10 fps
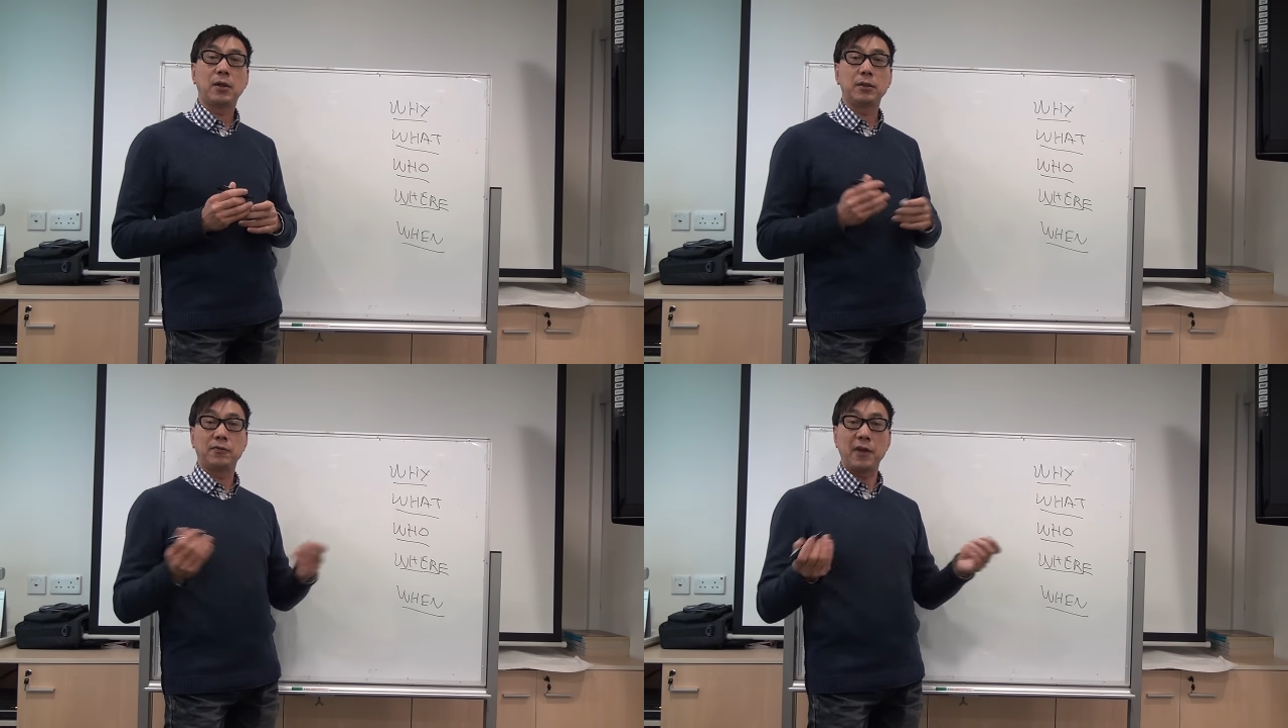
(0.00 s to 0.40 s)

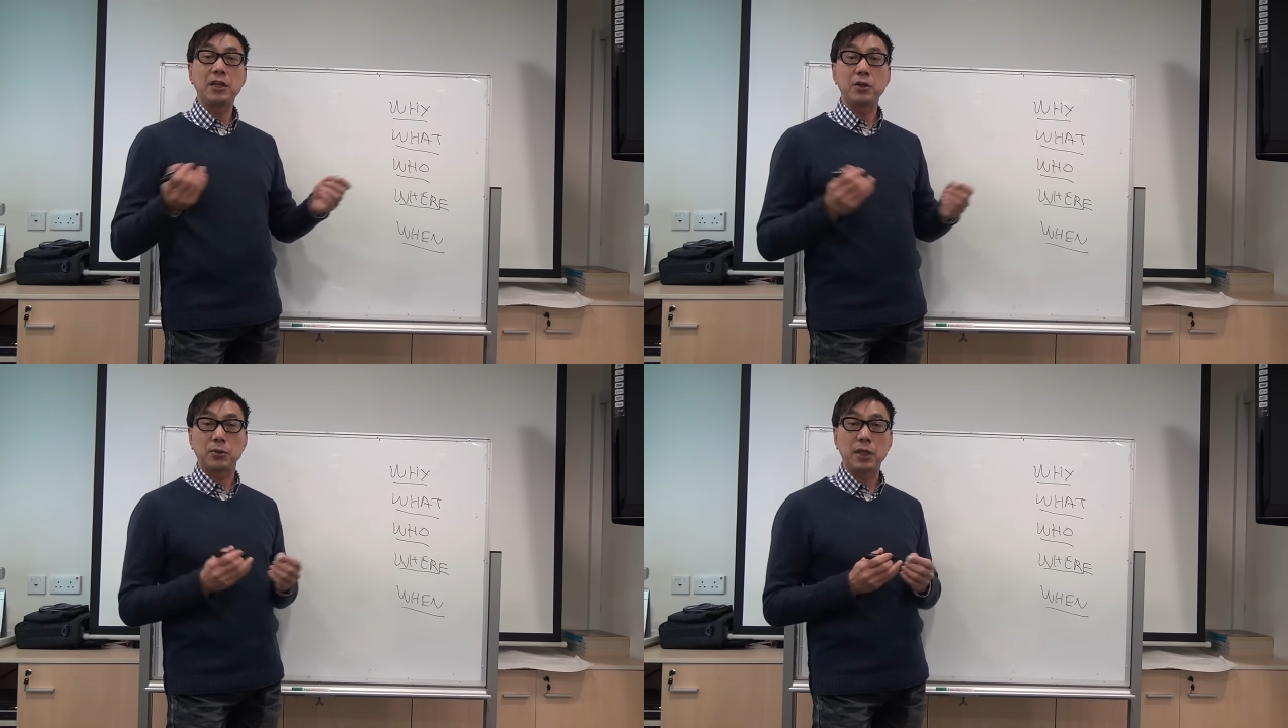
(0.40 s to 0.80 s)
on the
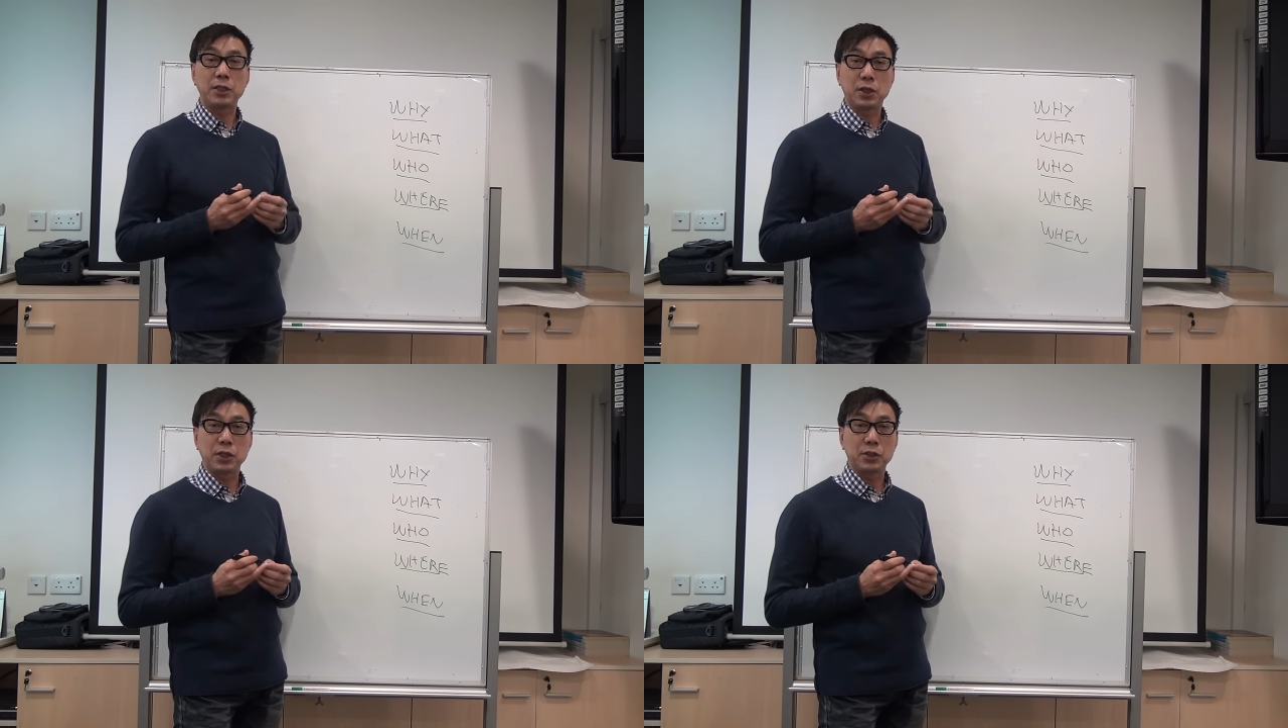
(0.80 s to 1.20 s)
venue that
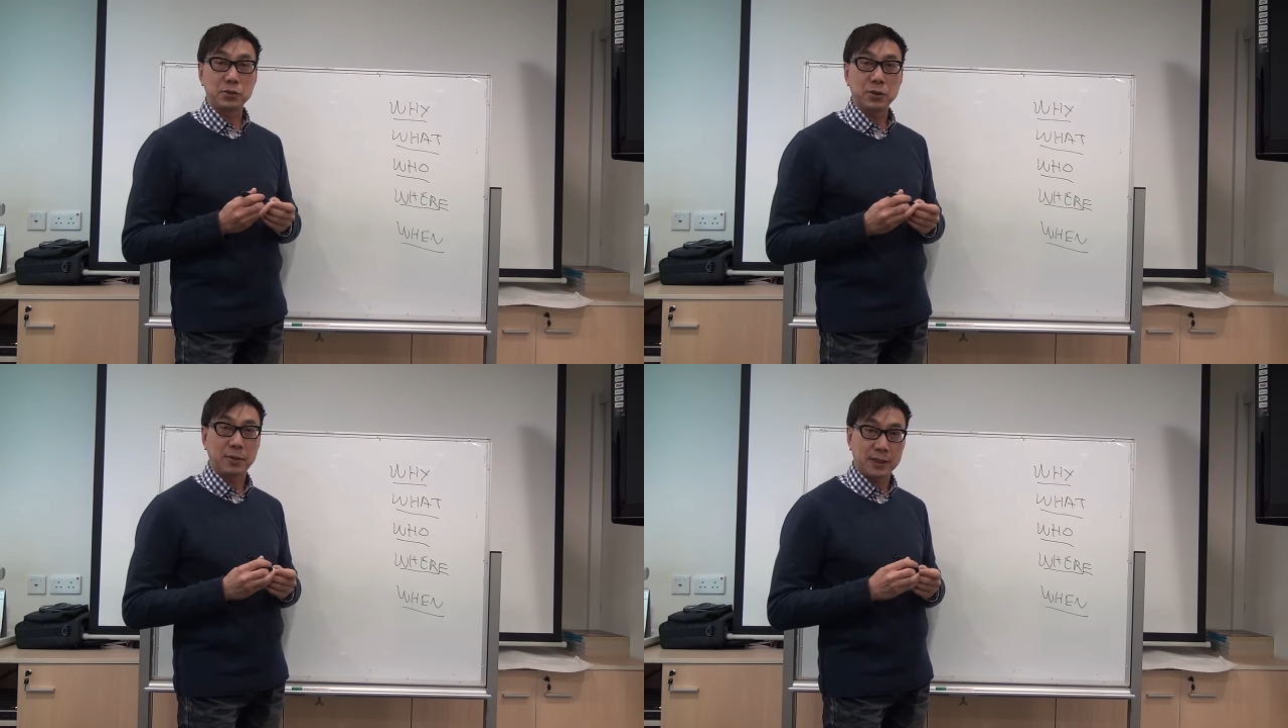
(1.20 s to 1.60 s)
you're going to
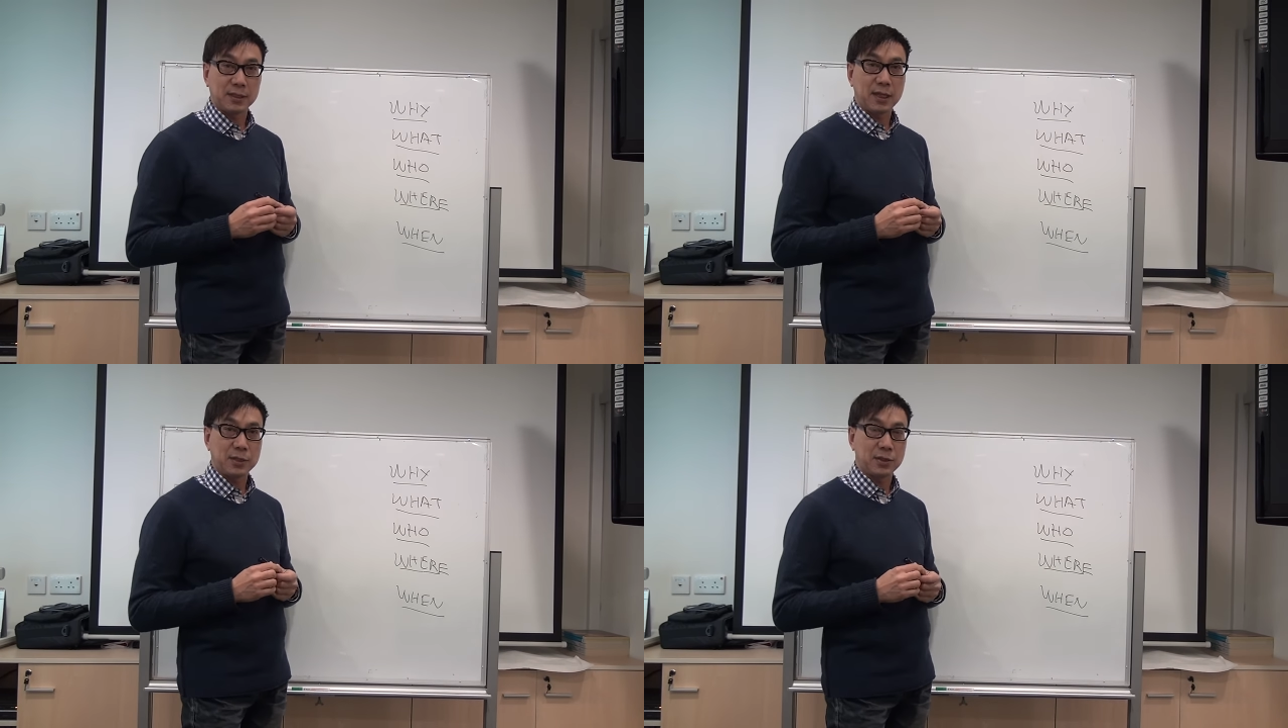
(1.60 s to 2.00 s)
do the
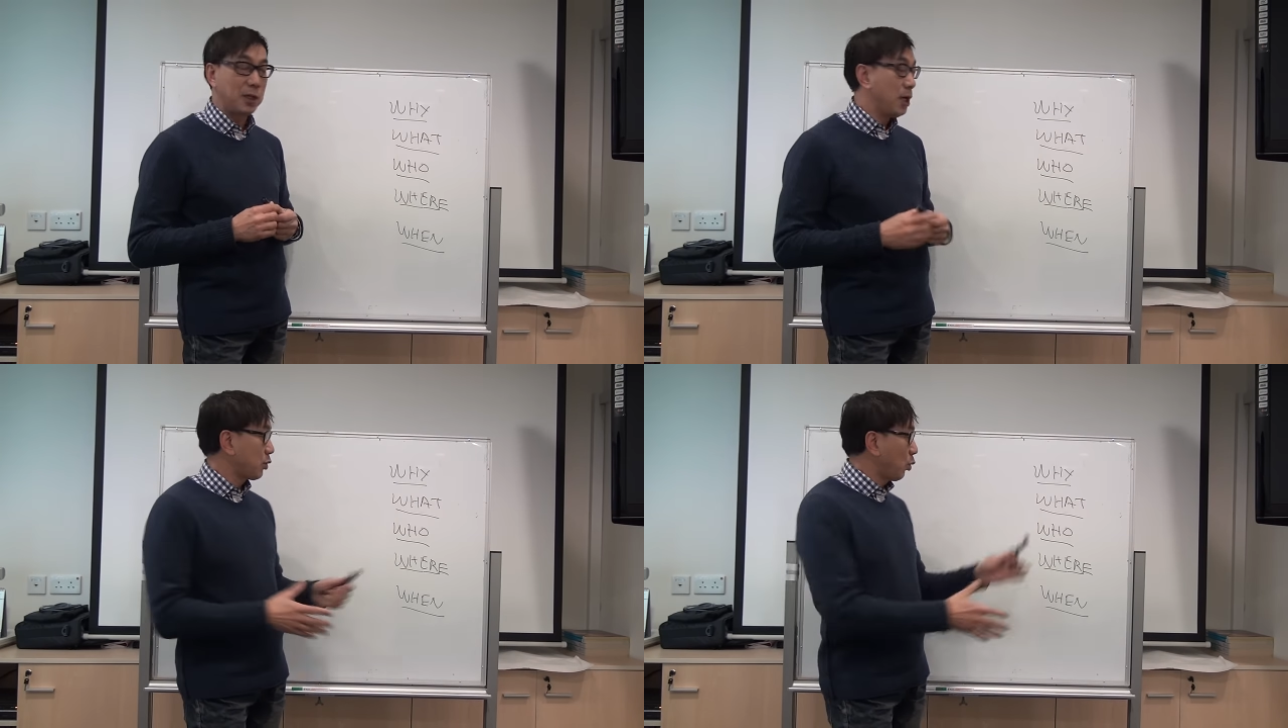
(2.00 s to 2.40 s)
presentation.
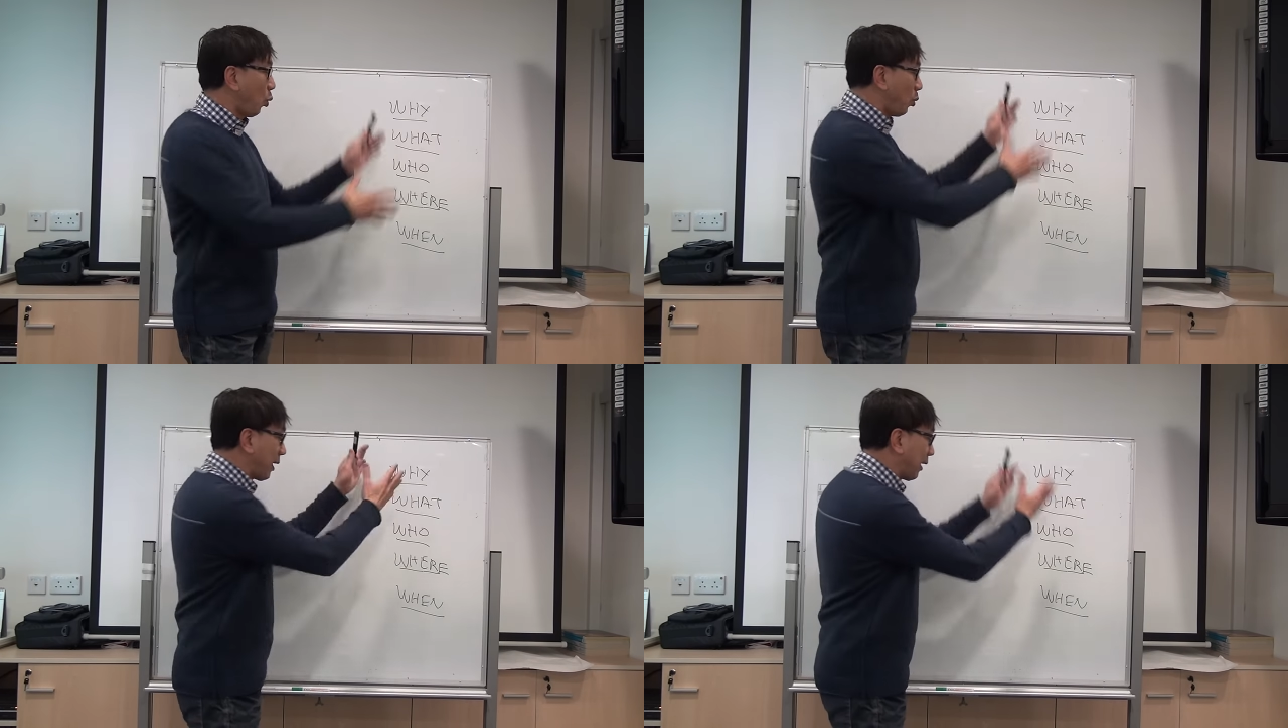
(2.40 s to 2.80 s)
So
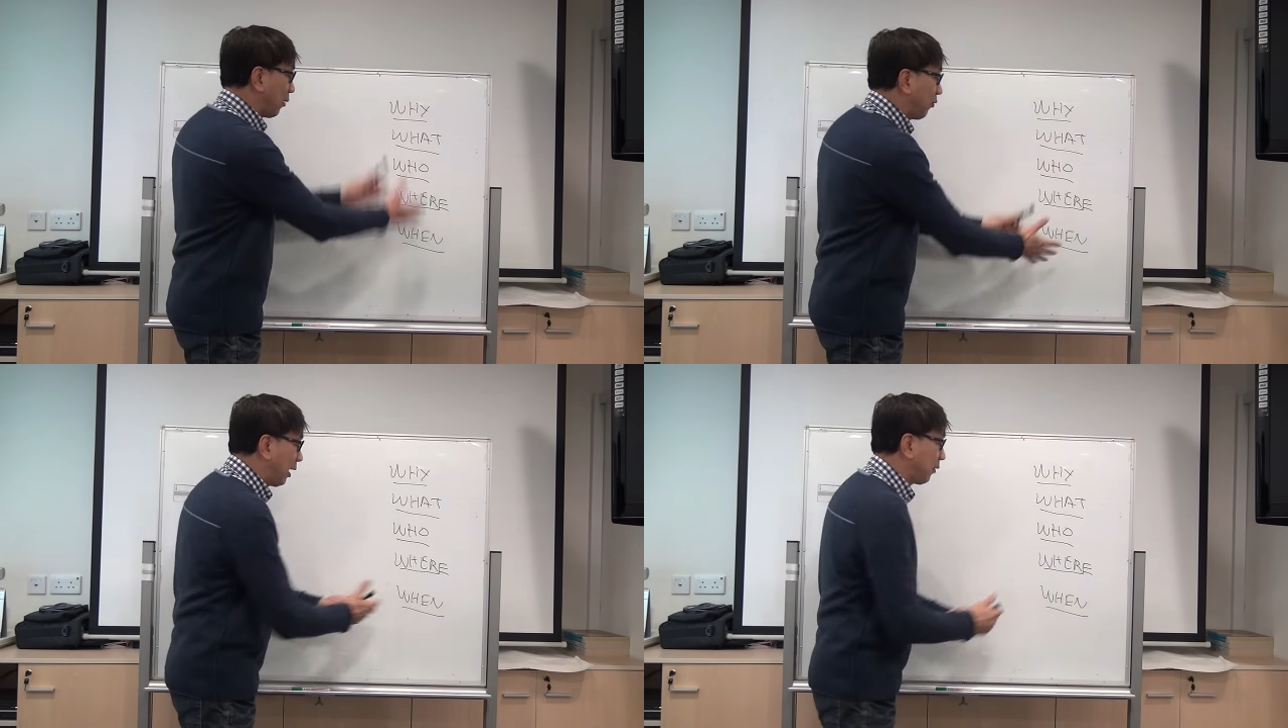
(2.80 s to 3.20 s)
all that
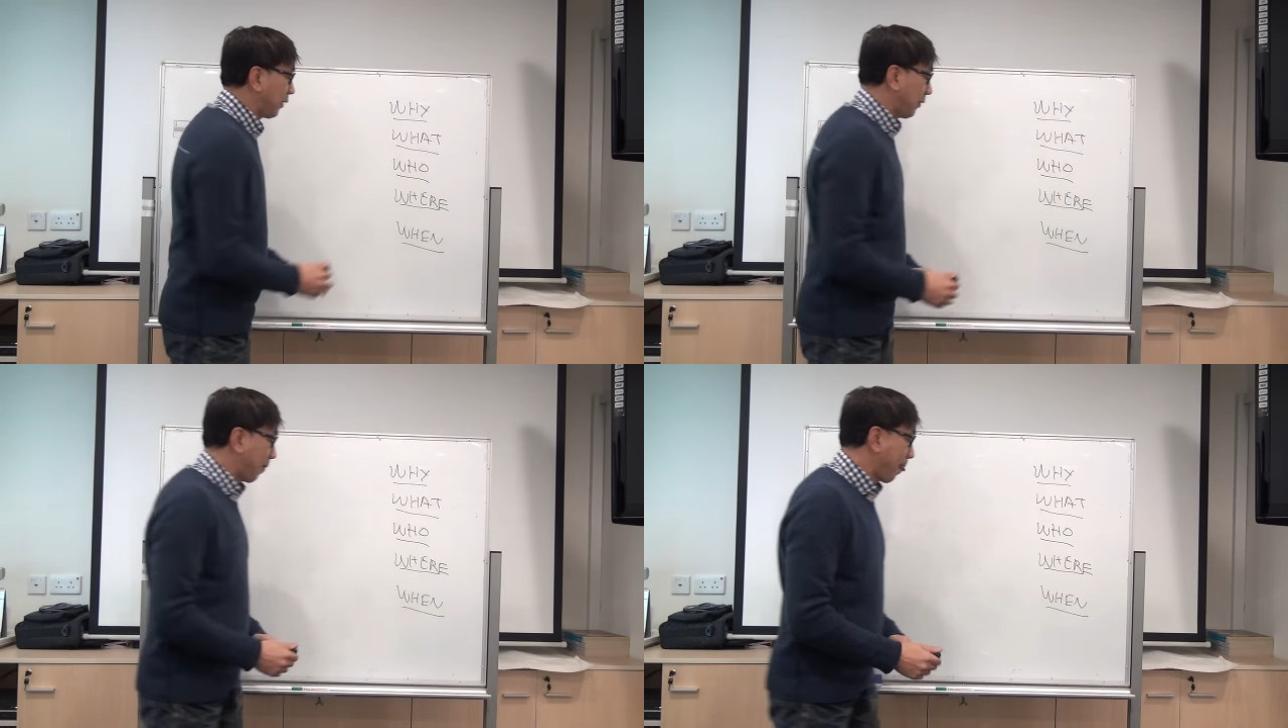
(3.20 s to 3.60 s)
are
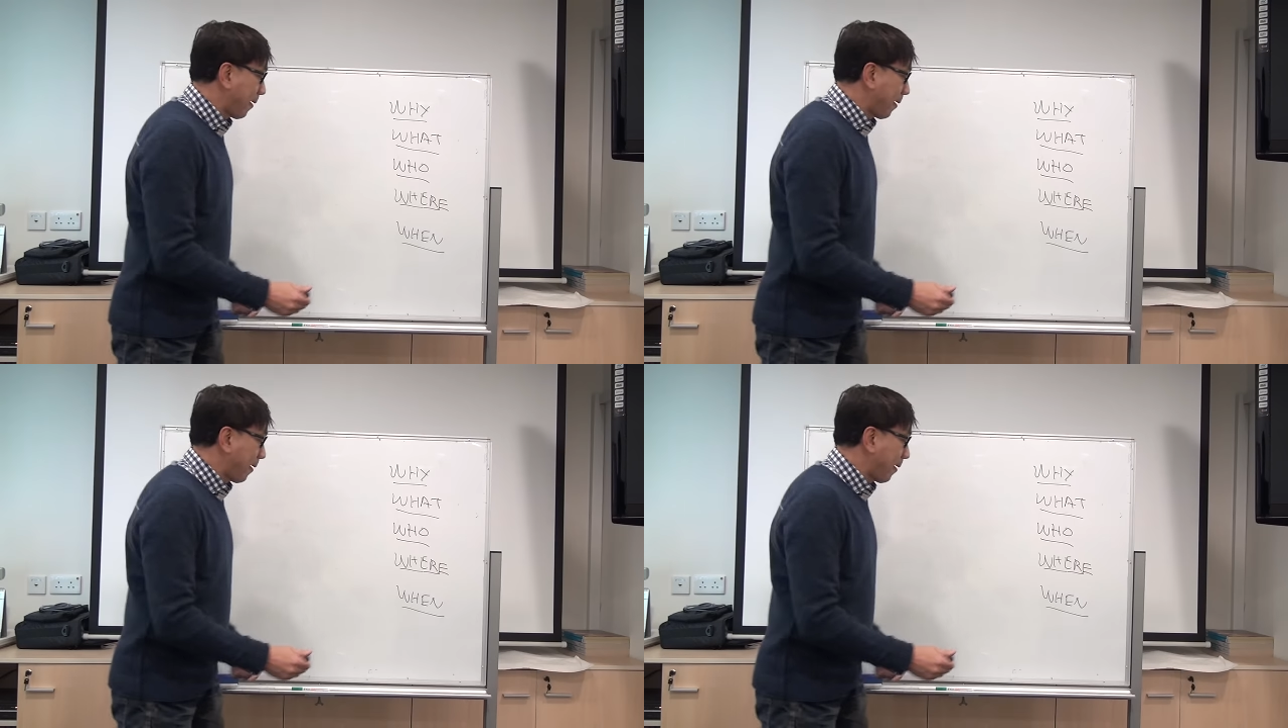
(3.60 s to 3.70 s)
relevant.